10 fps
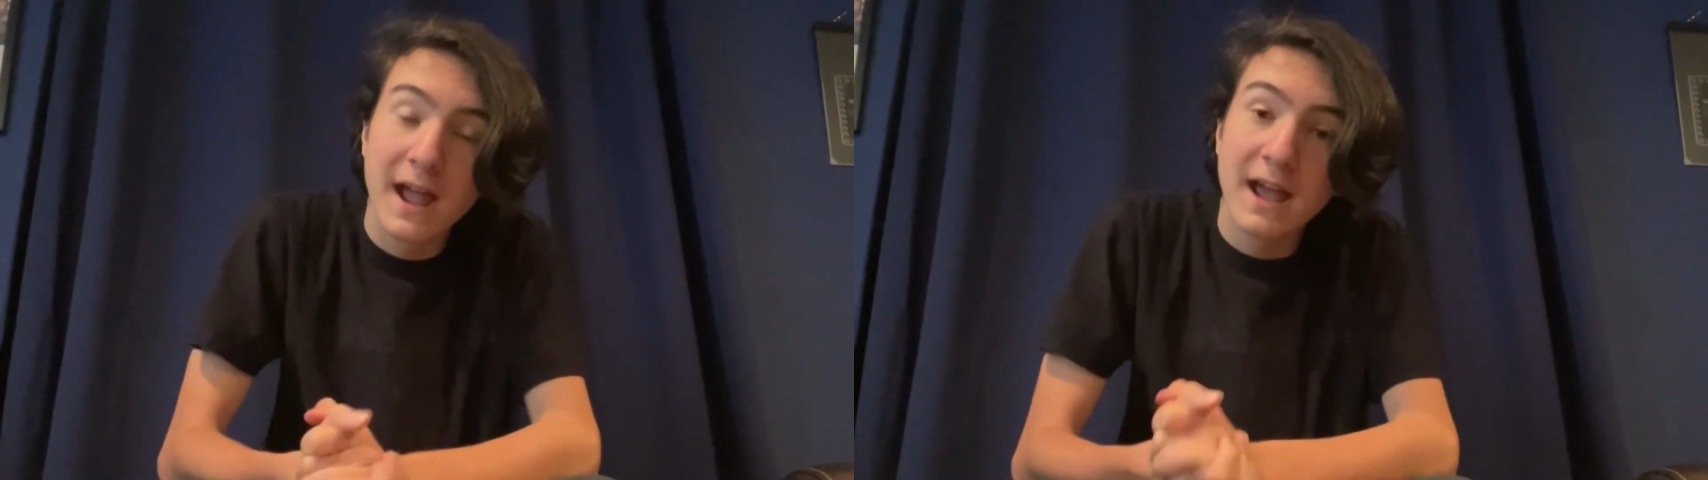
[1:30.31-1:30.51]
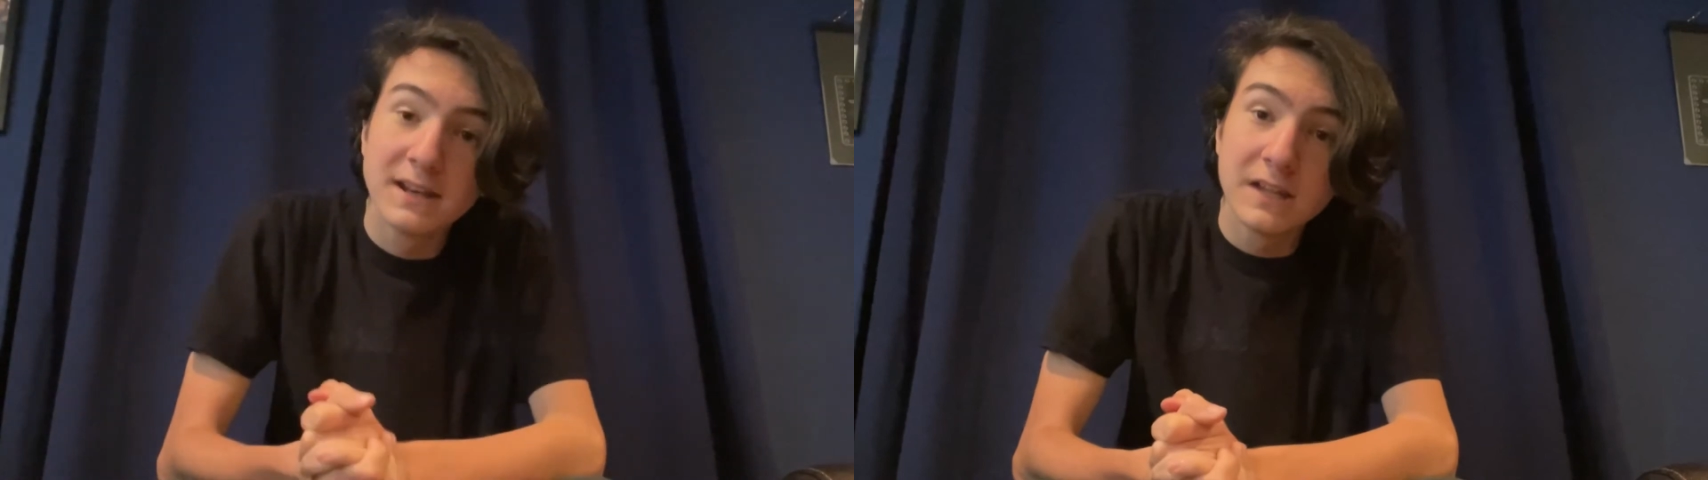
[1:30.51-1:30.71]

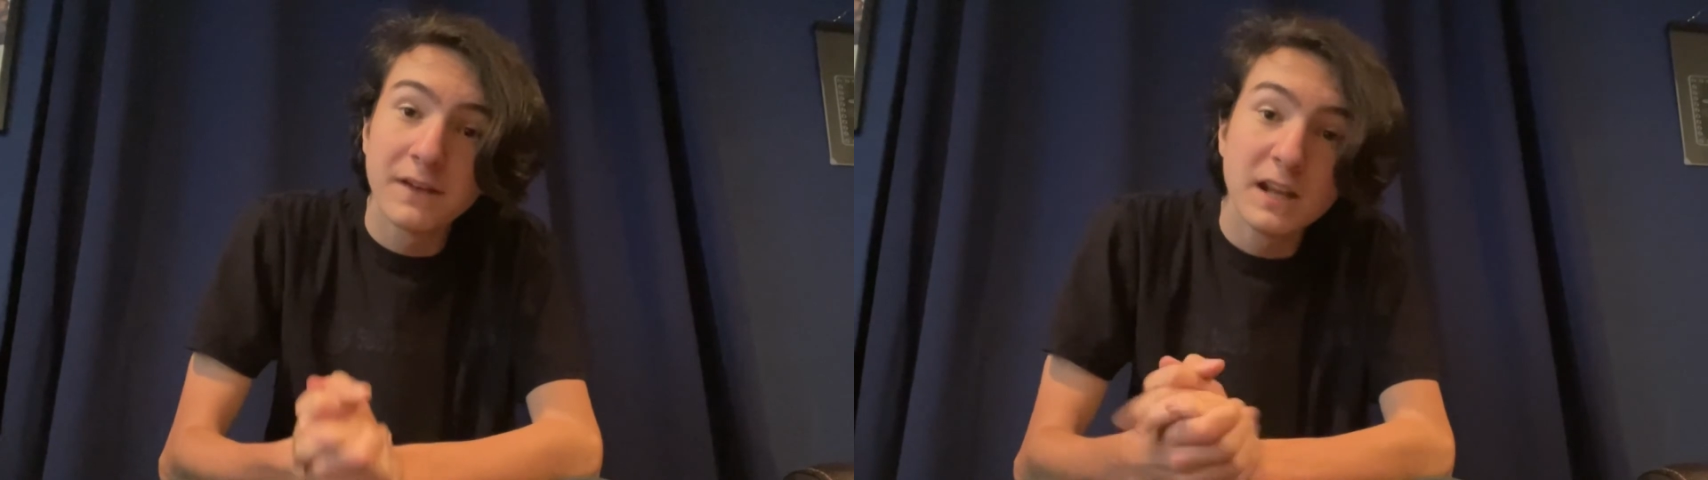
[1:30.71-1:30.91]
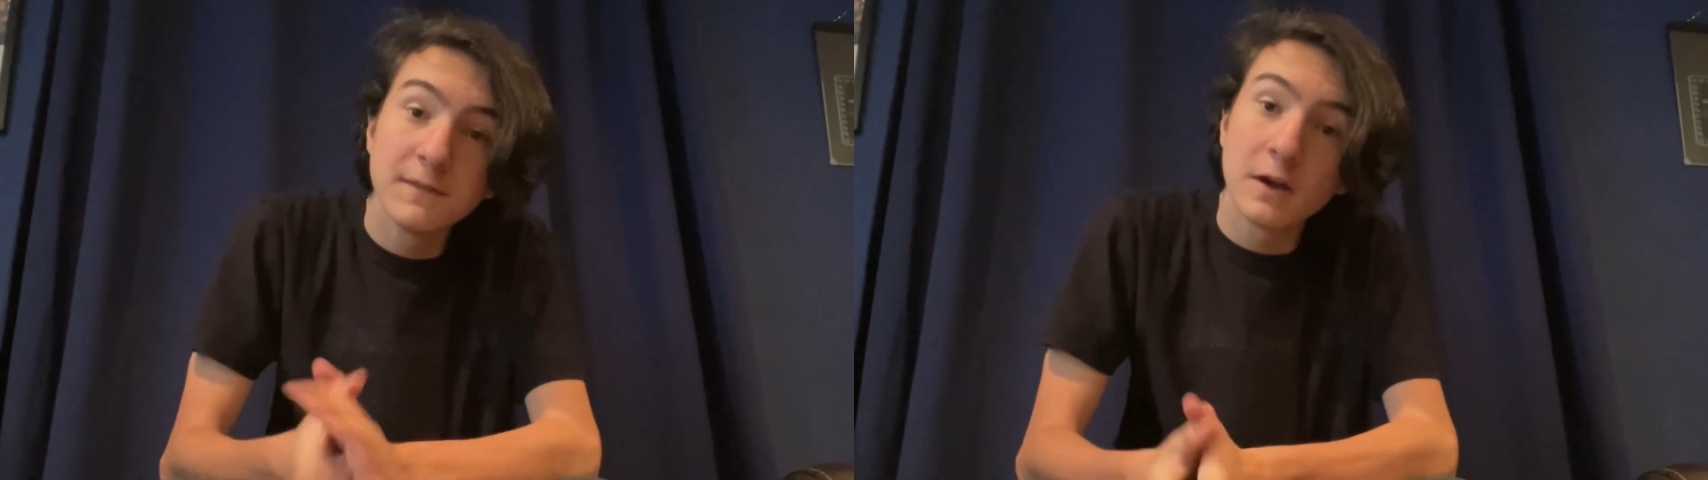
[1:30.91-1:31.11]
And if
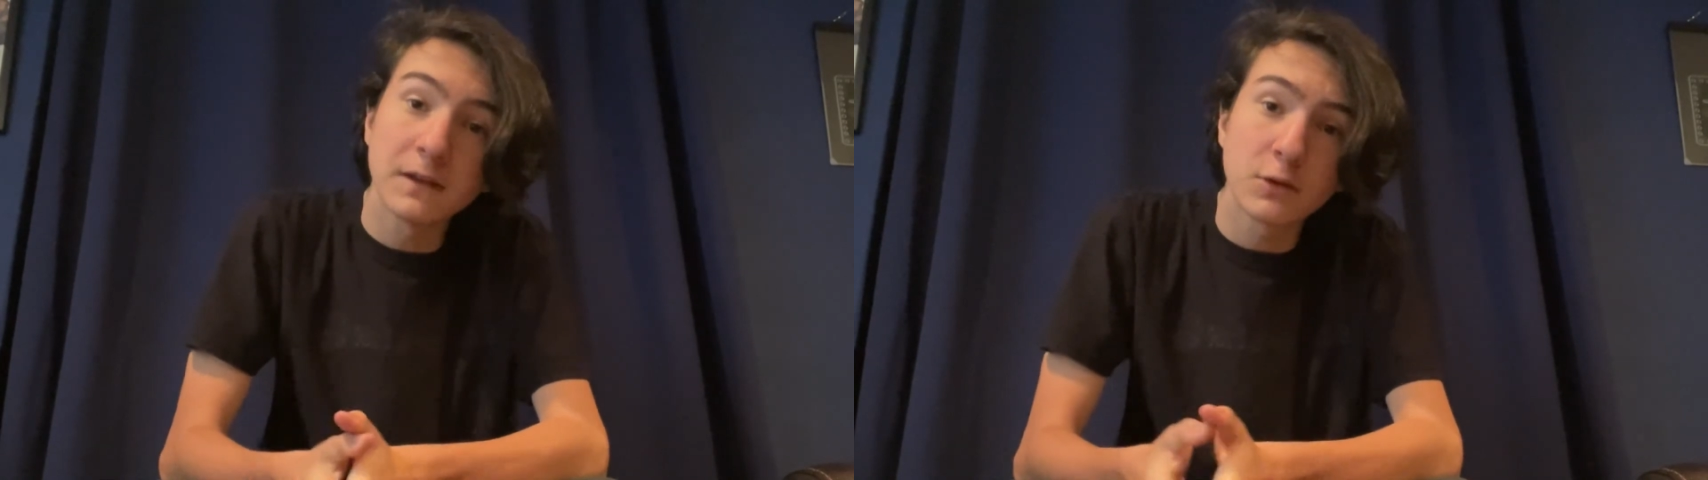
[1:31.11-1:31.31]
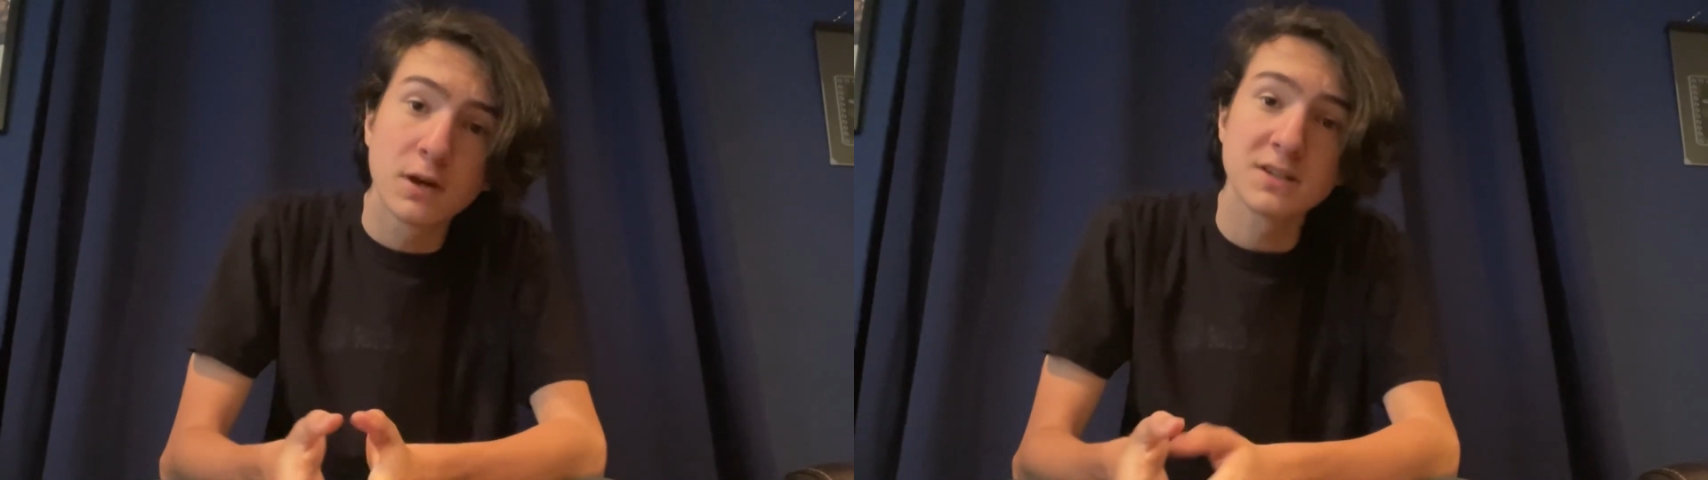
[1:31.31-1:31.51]
any of you have
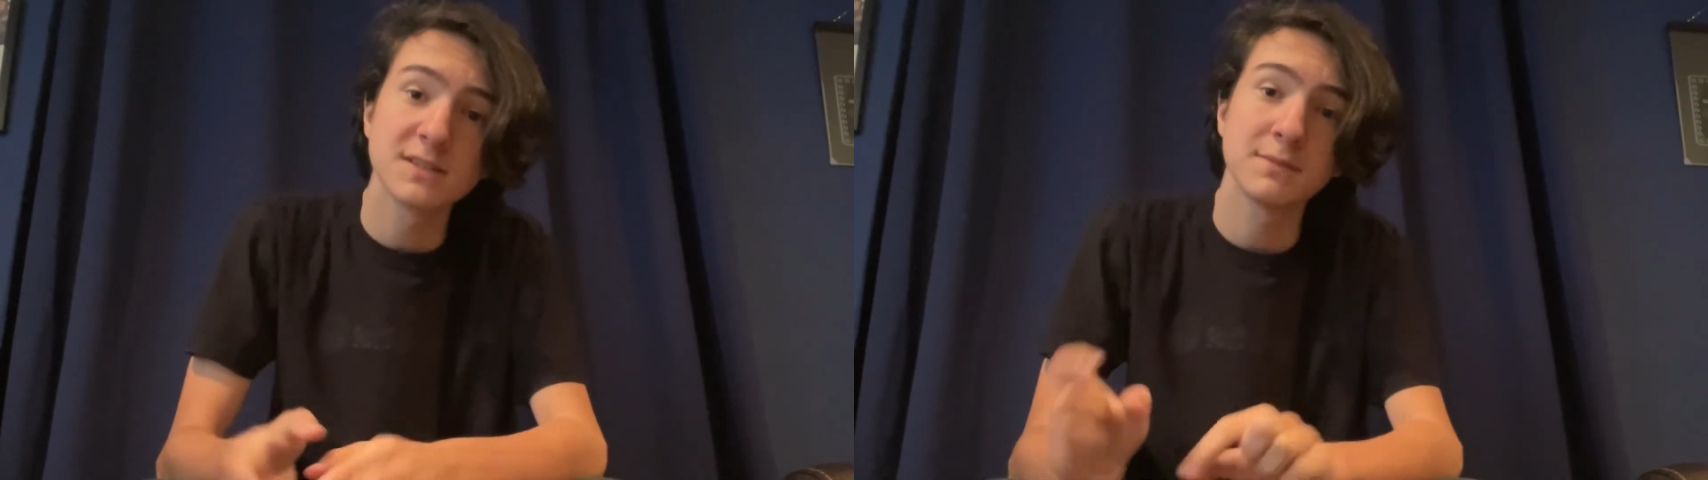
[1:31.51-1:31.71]
any questions,